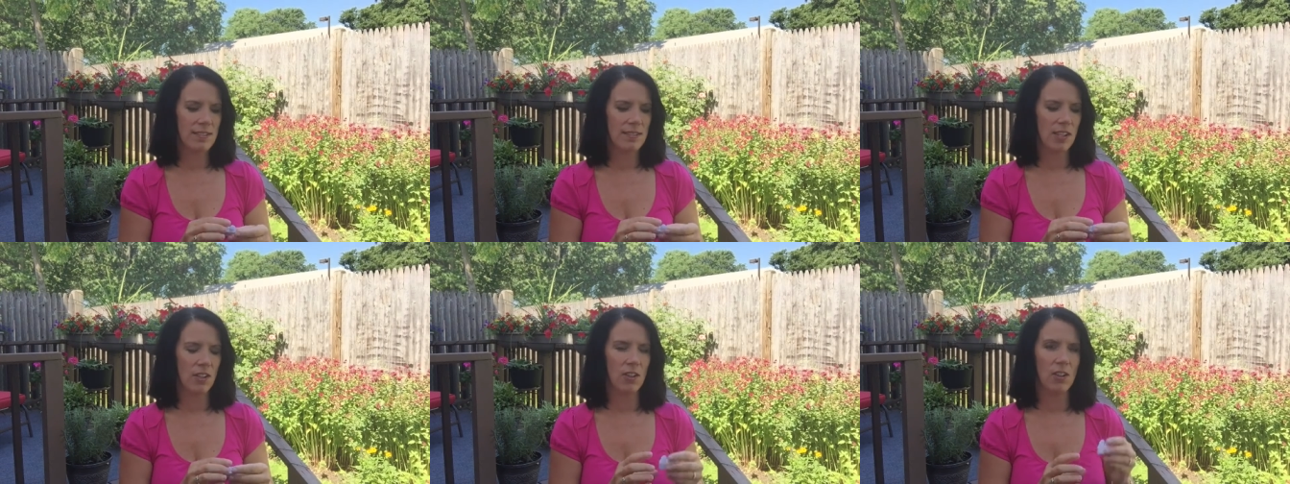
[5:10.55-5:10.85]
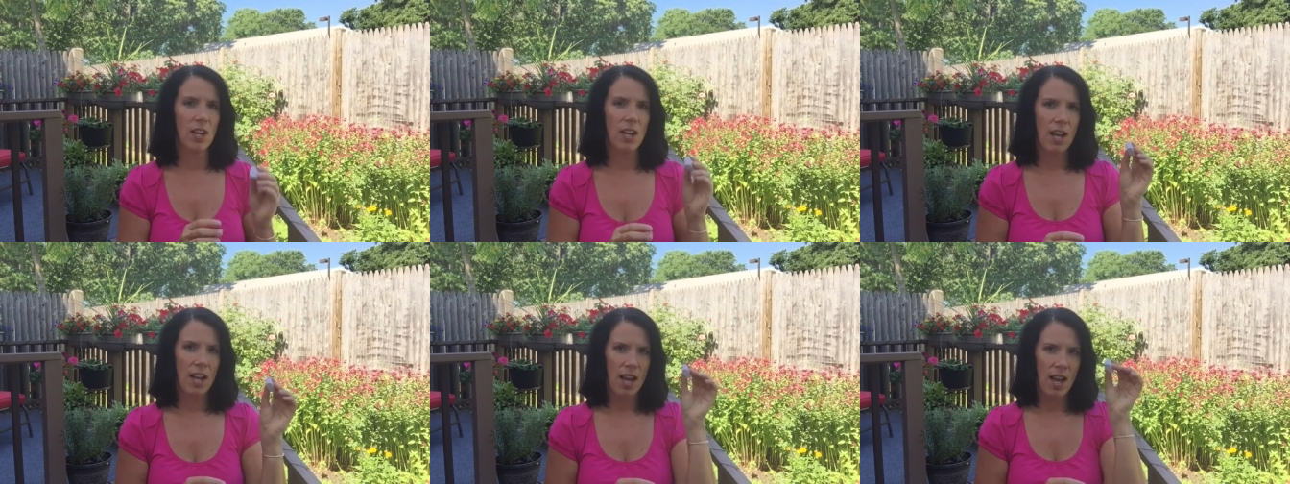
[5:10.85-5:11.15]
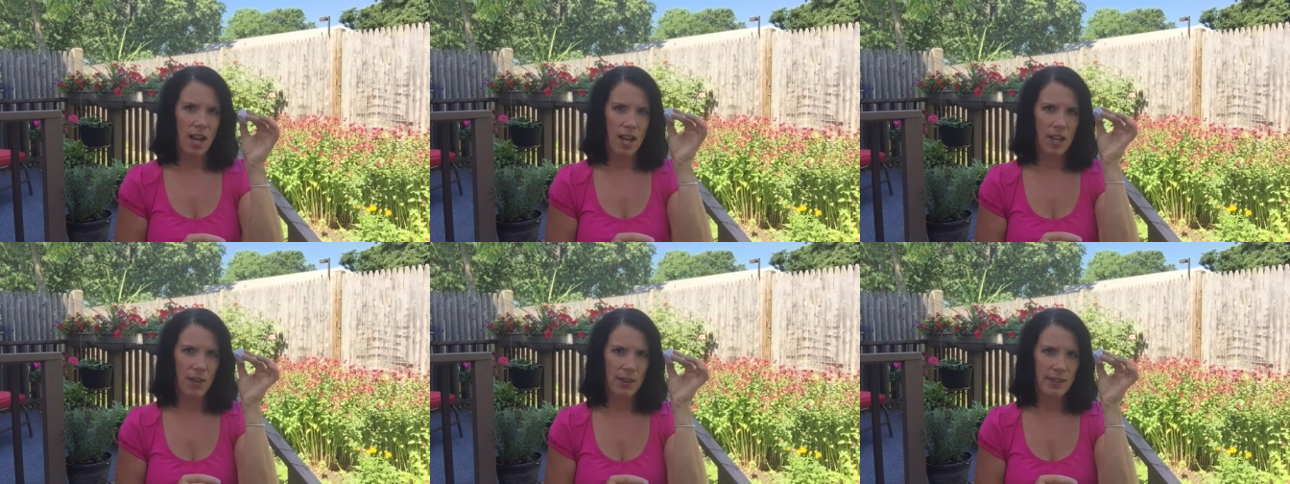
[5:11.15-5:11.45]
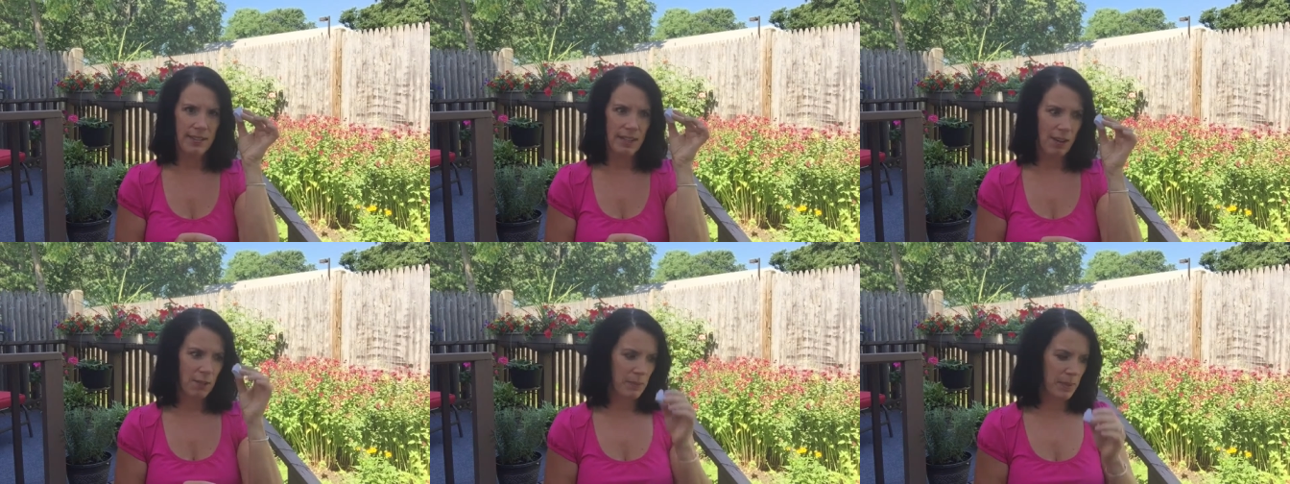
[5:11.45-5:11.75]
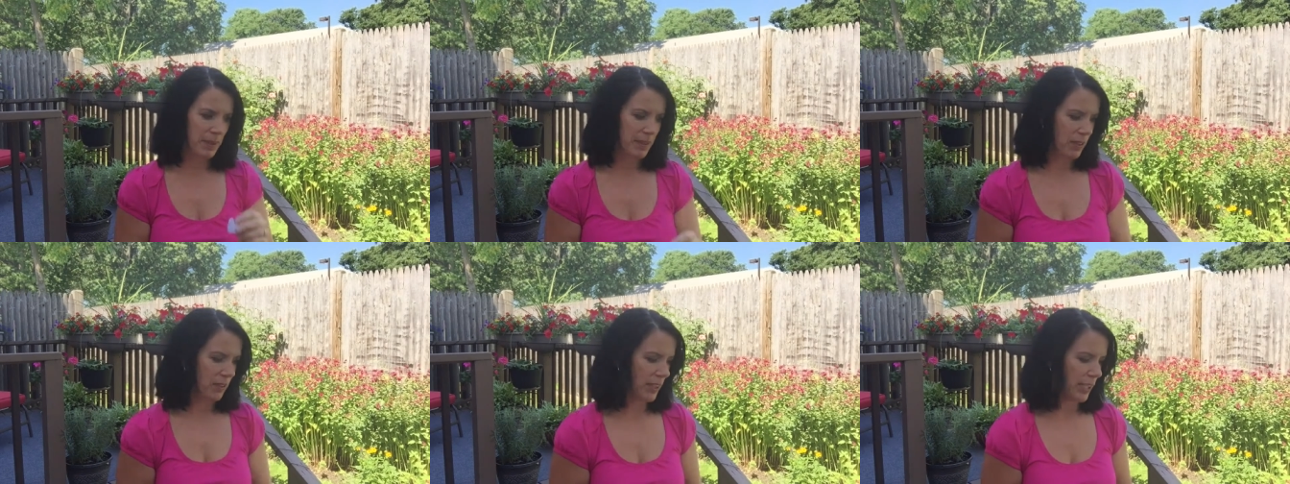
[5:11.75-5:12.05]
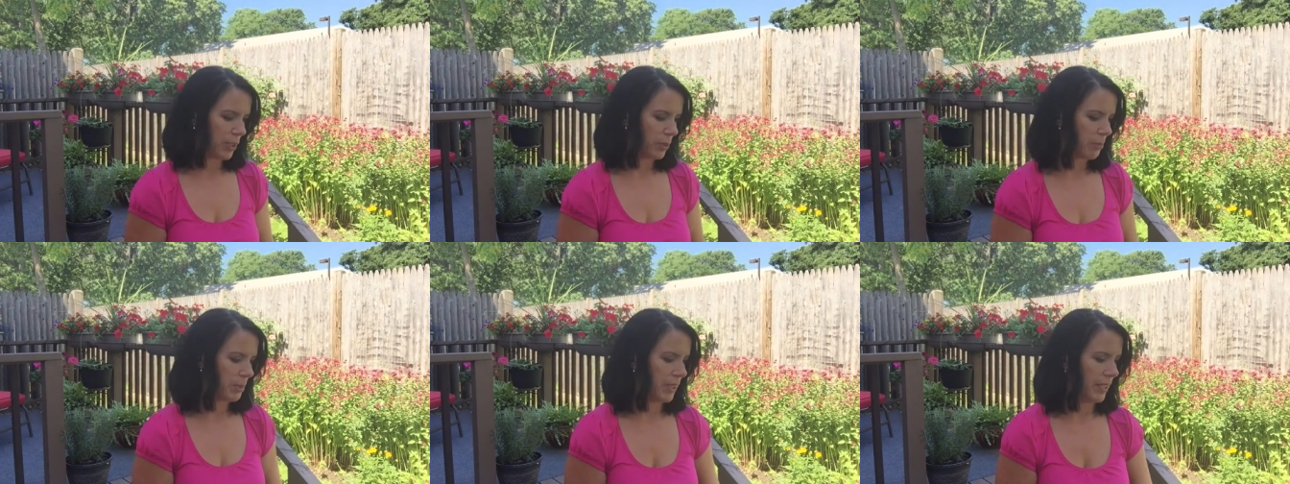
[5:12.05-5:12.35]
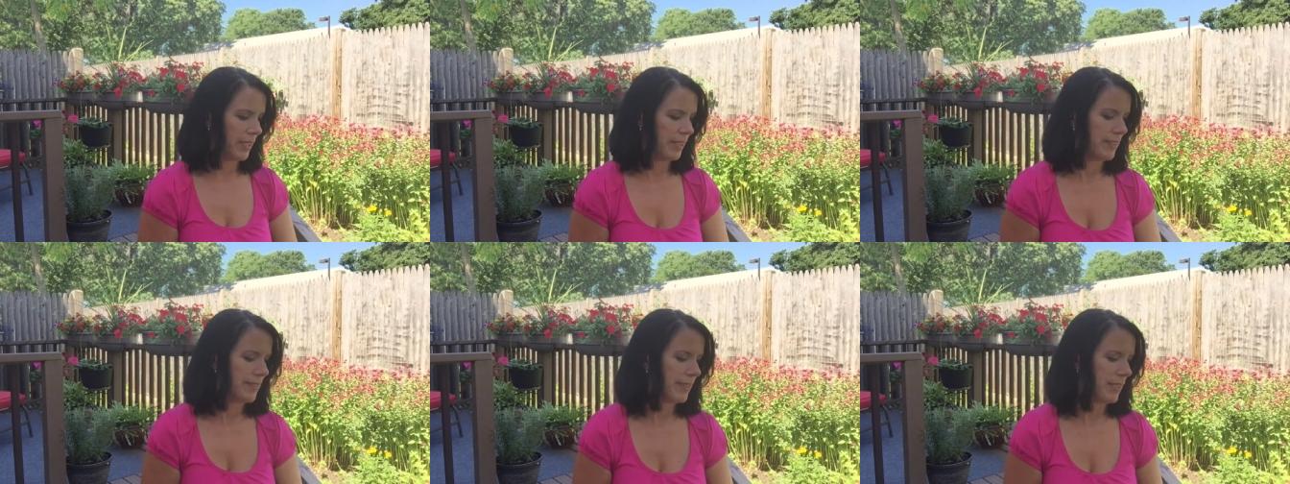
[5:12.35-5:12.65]
So I always have my little
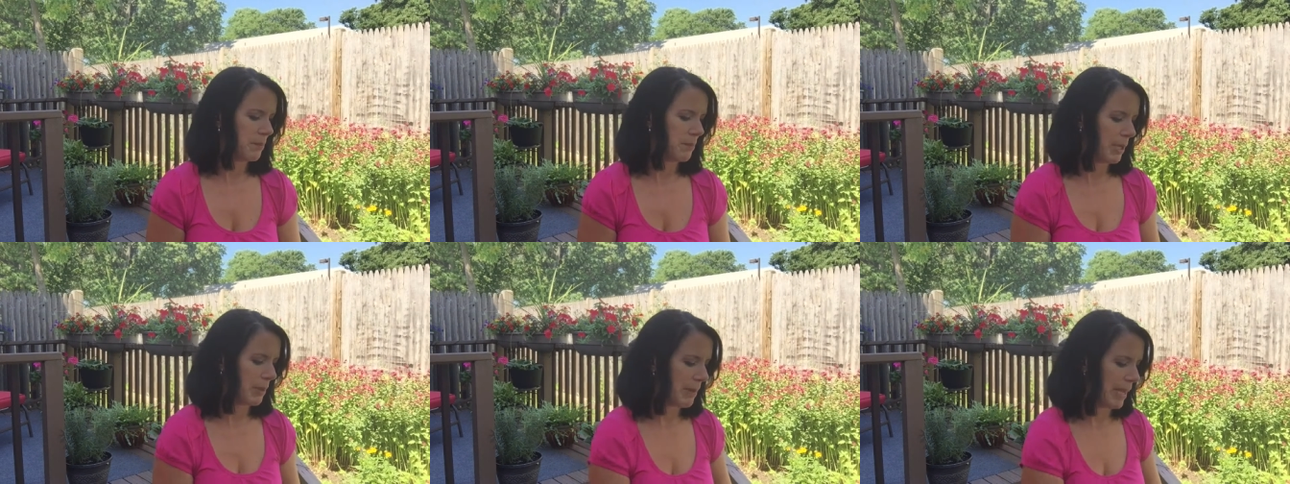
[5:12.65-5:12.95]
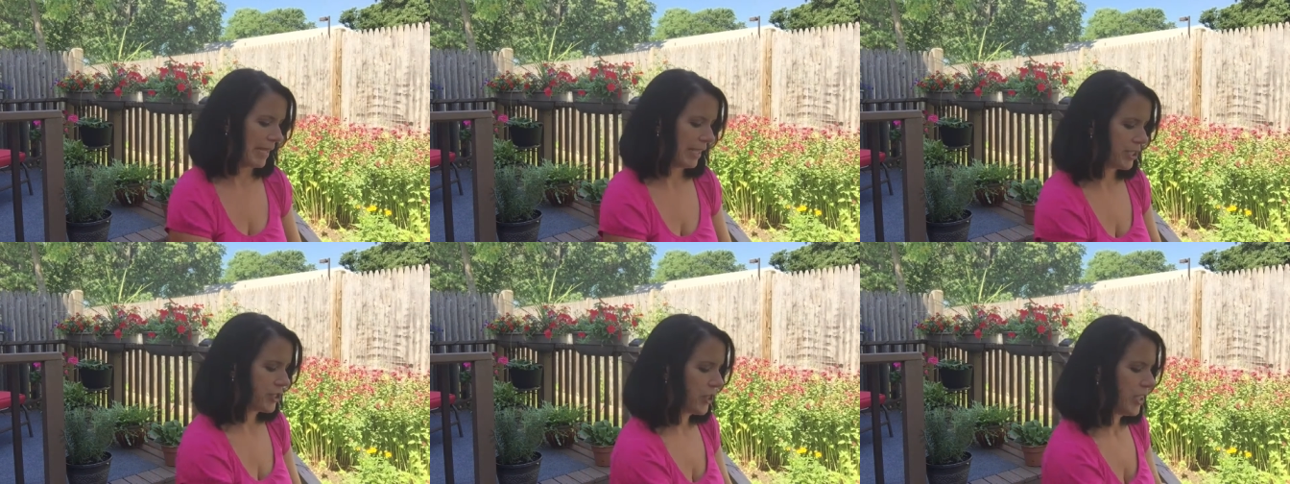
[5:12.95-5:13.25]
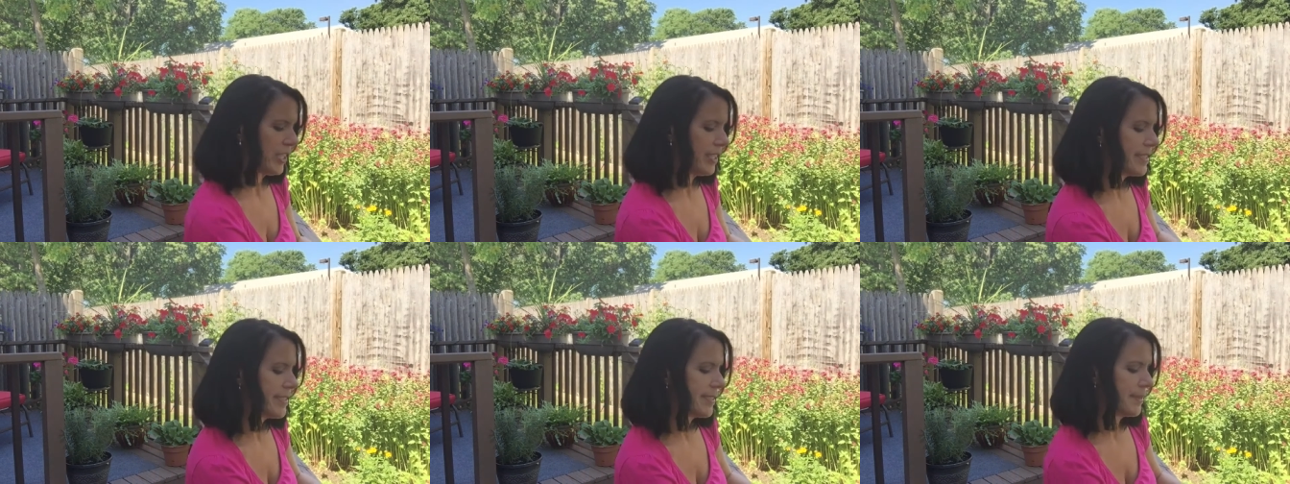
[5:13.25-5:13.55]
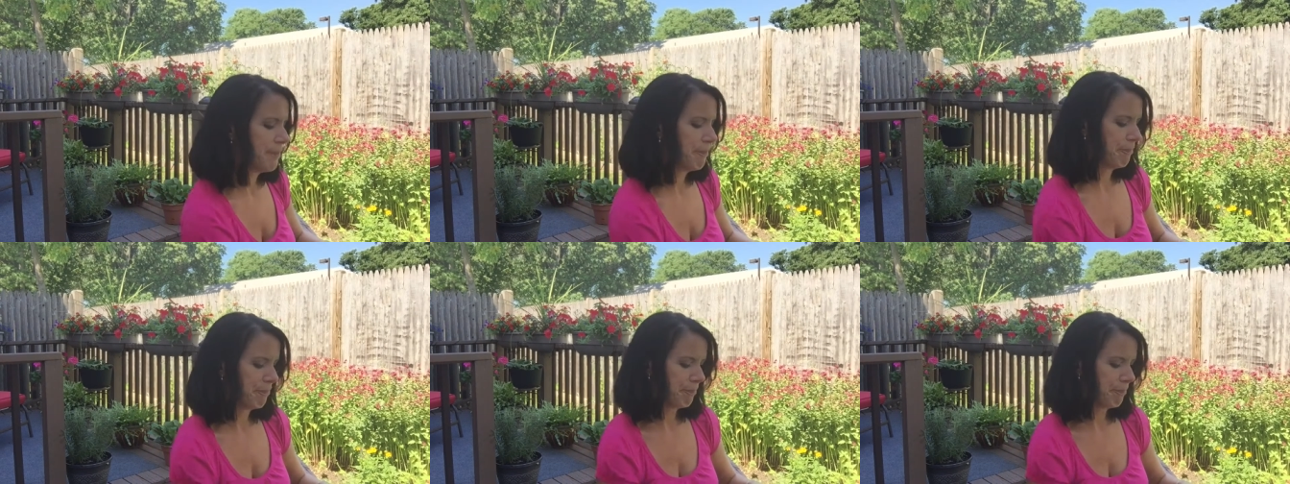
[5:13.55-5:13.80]
earplugs in my bag of tricks.